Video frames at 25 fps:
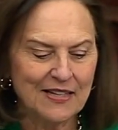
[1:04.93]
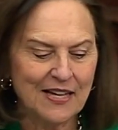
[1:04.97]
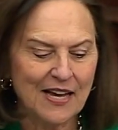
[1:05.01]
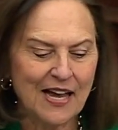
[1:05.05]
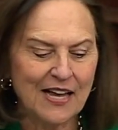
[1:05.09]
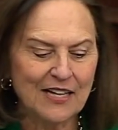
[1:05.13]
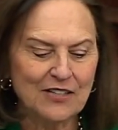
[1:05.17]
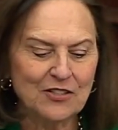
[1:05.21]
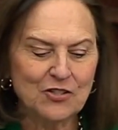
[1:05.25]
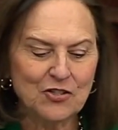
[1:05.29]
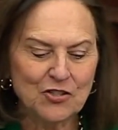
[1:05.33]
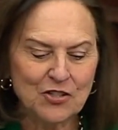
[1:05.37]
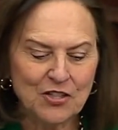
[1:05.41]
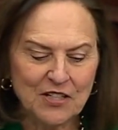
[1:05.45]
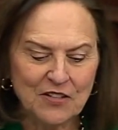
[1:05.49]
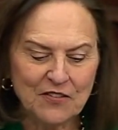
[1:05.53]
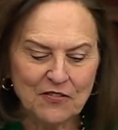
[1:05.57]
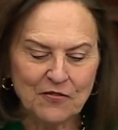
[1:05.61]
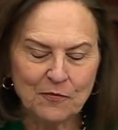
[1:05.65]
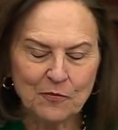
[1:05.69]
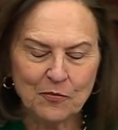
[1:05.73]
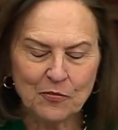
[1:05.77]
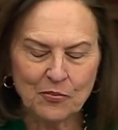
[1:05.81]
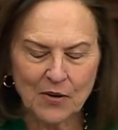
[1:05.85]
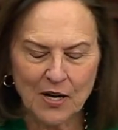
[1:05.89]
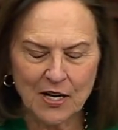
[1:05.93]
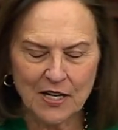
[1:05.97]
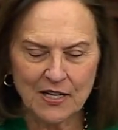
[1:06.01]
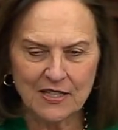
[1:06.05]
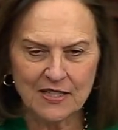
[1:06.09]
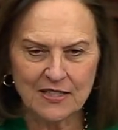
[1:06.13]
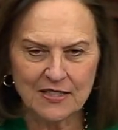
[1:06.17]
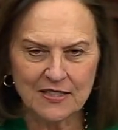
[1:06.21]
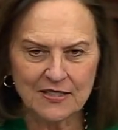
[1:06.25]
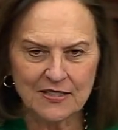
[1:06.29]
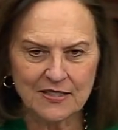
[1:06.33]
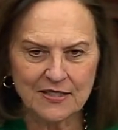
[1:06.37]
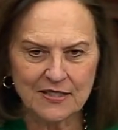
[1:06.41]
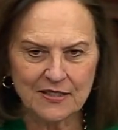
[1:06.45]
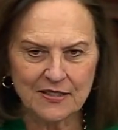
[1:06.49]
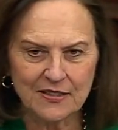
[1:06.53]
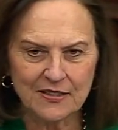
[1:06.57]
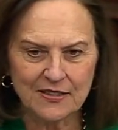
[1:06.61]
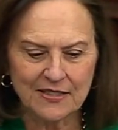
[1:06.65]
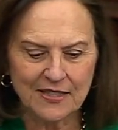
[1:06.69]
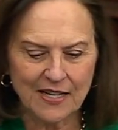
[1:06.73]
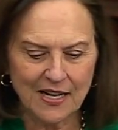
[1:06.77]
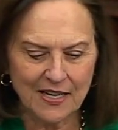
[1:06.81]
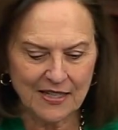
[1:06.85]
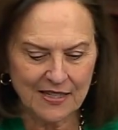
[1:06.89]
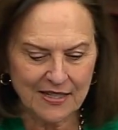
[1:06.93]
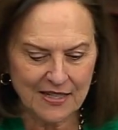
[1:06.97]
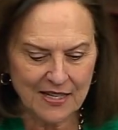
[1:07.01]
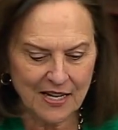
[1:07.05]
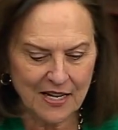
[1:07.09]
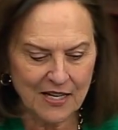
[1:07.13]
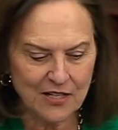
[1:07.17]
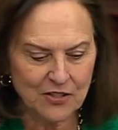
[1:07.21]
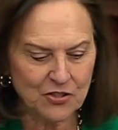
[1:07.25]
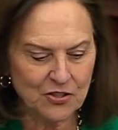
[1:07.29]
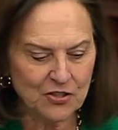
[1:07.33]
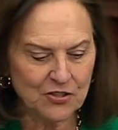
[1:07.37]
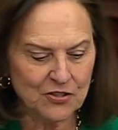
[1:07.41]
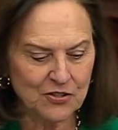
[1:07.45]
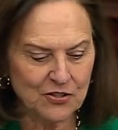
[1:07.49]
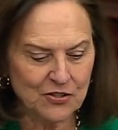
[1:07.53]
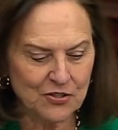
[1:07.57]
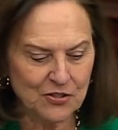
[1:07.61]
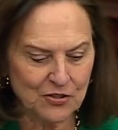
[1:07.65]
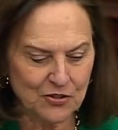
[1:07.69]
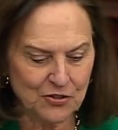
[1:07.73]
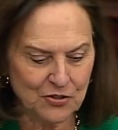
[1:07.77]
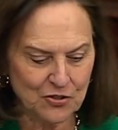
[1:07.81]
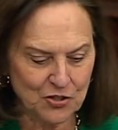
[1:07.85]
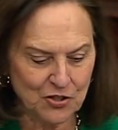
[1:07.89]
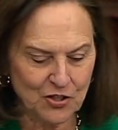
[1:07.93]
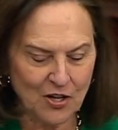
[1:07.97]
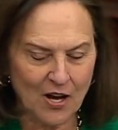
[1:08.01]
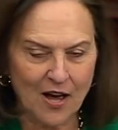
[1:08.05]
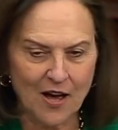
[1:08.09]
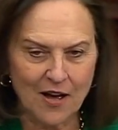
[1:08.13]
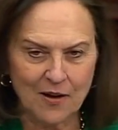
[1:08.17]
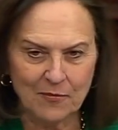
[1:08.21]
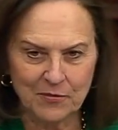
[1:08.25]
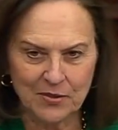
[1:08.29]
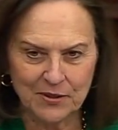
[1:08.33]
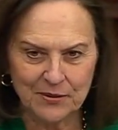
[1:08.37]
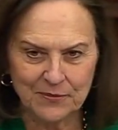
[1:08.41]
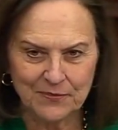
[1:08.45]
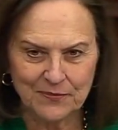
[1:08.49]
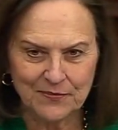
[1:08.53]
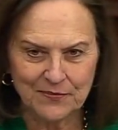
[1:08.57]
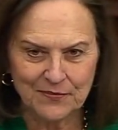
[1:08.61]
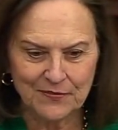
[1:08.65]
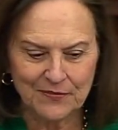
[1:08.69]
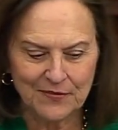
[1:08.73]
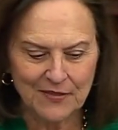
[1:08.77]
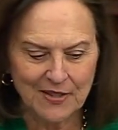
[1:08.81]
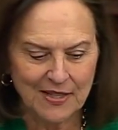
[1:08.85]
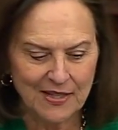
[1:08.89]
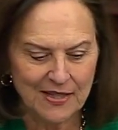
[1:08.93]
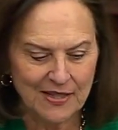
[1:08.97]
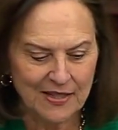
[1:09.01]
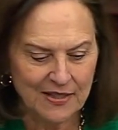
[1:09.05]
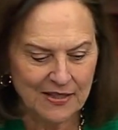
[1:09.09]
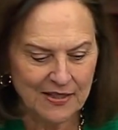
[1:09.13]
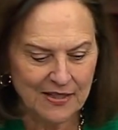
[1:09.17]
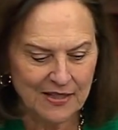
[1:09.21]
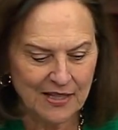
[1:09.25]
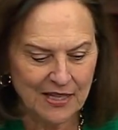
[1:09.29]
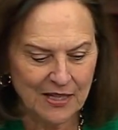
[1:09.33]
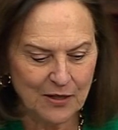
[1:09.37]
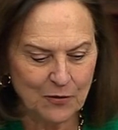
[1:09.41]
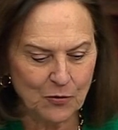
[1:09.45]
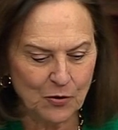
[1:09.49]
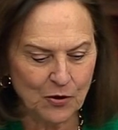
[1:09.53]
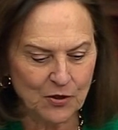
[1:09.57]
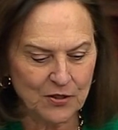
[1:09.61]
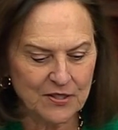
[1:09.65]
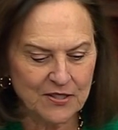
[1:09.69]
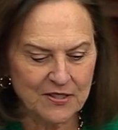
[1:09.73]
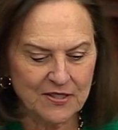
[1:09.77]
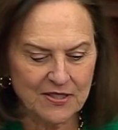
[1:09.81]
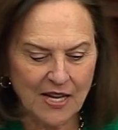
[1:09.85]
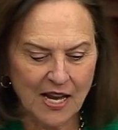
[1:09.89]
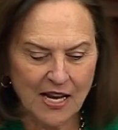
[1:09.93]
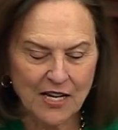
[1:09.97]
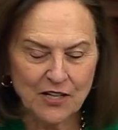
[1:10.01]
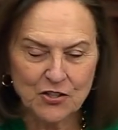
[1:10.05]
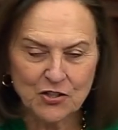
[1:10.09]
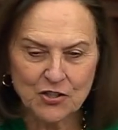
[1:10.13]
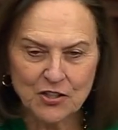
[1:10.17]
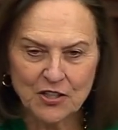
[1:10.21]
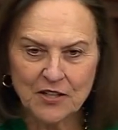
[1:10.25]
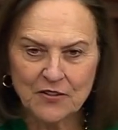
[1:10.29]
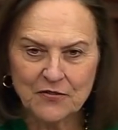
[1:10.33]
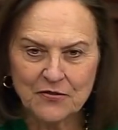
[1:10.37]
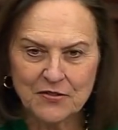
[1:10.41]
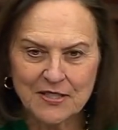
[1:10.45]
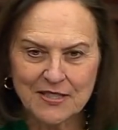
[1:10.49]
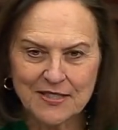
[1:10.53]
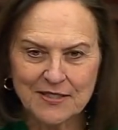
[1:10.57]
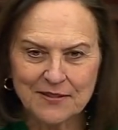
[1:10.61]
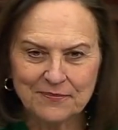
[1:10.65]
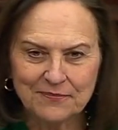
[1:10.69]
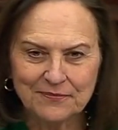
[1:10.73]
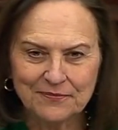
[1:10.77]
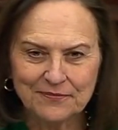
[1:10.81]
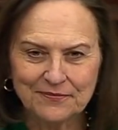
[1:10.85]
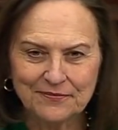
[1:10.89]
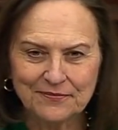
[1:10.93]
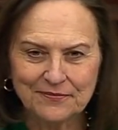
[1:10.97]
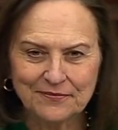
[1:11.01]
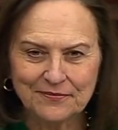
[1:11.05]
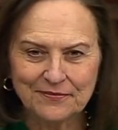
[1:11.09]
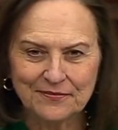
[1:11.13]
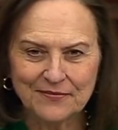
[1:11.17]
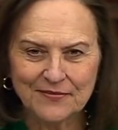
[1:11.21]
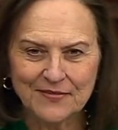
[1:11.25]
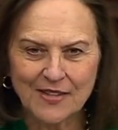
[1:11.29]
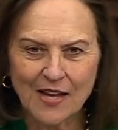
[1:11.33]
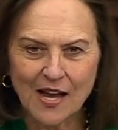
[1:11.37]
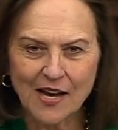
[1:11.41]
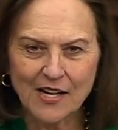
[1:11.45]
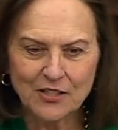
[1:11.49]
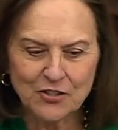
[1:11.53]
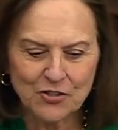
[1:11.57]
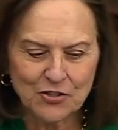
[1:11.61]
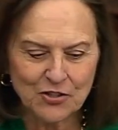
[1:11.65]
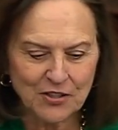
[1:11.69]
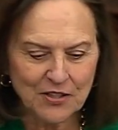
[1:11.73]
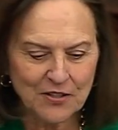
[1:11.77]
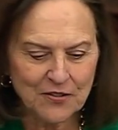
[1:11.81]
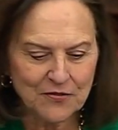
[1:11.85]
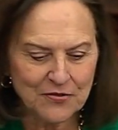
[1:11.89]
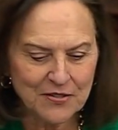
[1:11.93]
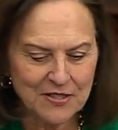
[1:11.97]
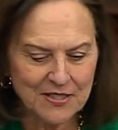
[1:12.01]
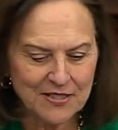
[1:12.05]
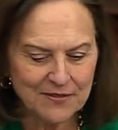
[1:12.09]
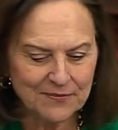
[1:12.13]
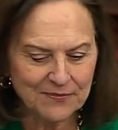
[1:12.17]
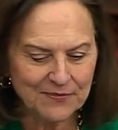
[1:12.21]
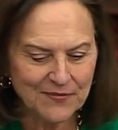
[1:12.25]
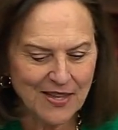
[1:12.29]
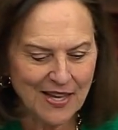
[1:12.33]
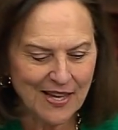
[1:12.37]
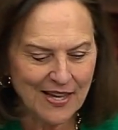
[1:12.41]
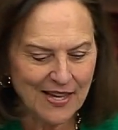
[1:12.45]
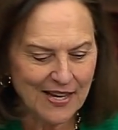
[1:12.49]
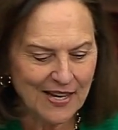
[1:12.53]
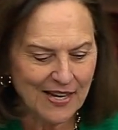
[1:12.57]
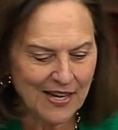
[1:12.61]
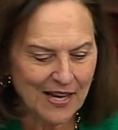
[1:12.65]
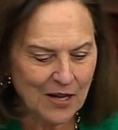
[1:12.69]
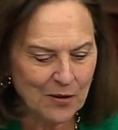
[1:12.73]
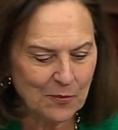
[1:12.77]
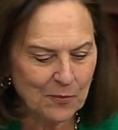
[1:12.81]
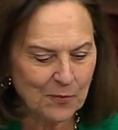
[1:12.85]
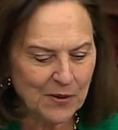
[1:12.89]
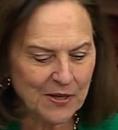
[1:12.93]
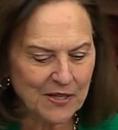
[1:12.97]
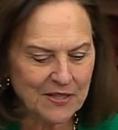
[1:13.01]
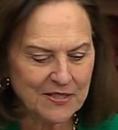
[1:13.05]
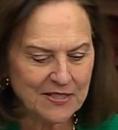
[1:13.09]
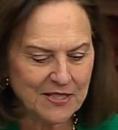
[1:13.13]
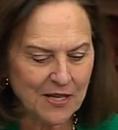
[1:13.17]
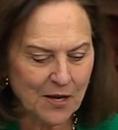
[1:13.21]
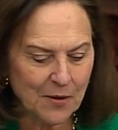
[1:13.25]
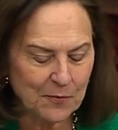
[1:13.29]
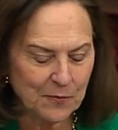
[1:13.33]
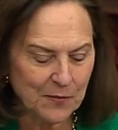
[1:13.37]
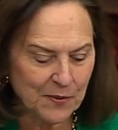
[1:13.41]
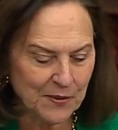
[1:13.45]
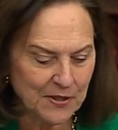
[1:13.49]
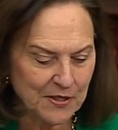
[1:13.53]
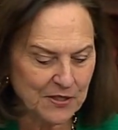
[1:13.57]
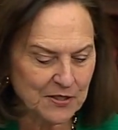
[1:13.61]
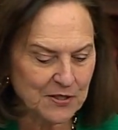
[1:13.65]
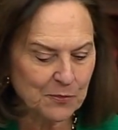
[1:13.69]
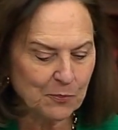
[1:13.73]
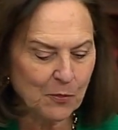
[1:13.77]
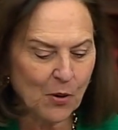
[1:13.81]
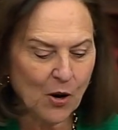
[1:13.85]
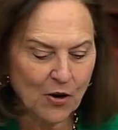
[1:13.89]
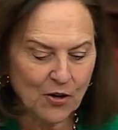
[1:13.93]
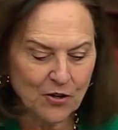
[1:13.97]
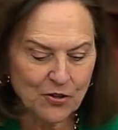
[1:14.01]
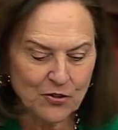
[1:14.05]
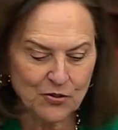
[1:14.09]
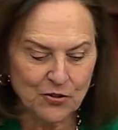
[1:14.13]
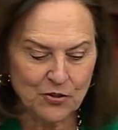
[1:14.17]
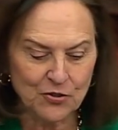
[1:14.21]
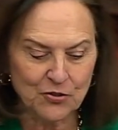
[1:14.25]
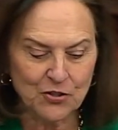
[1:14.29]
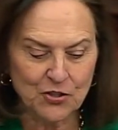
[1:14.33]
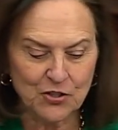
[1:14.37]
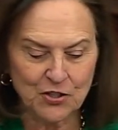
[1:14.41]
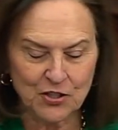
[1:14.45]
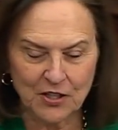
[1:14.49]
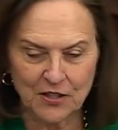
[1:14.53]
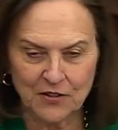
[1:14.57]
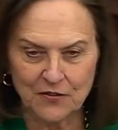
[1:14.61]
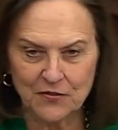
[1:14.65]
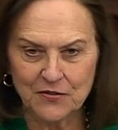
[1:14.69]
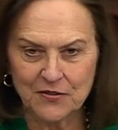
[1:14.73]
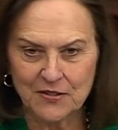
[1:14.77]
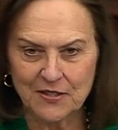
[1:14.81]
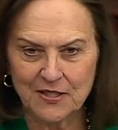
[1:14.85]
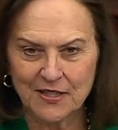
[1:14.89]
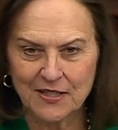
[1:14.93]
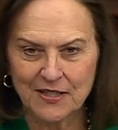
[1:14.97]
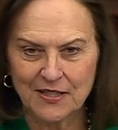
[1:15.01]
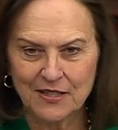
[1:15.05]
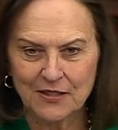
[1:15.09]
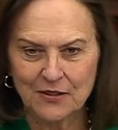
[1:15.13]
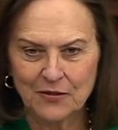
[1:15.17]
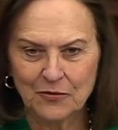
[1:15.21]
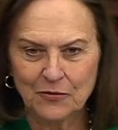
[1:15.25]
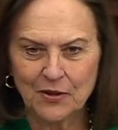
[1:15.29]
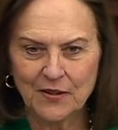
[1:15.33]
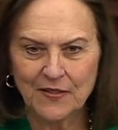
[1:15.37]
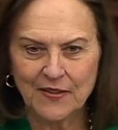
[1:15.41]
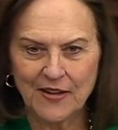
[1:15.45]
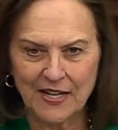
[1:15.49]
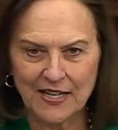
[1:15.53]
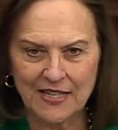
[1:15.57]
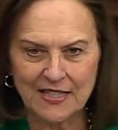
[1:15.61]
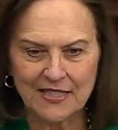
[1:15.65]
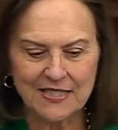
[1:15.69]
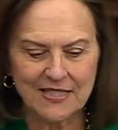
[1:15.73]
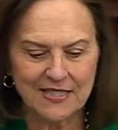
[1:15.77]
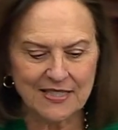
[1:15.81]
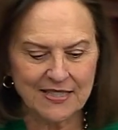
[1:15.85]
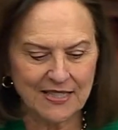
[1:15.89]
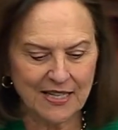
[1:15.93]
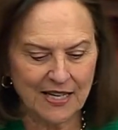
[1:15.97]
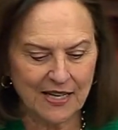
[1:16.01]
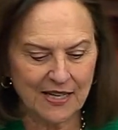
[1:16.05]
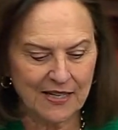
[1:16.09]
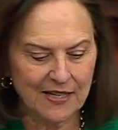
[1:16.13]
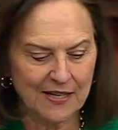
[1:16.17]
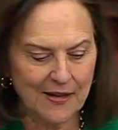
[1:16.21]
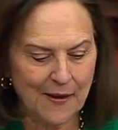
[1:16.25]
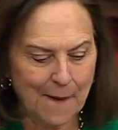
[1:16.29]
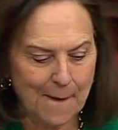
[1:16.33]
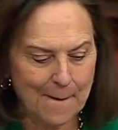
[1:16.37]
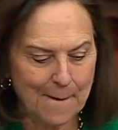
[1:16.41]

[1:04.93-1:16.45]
at Chief Brady's dedication to the job. He works day shifts, night shifts, and picks up his partner shifts when they get sick.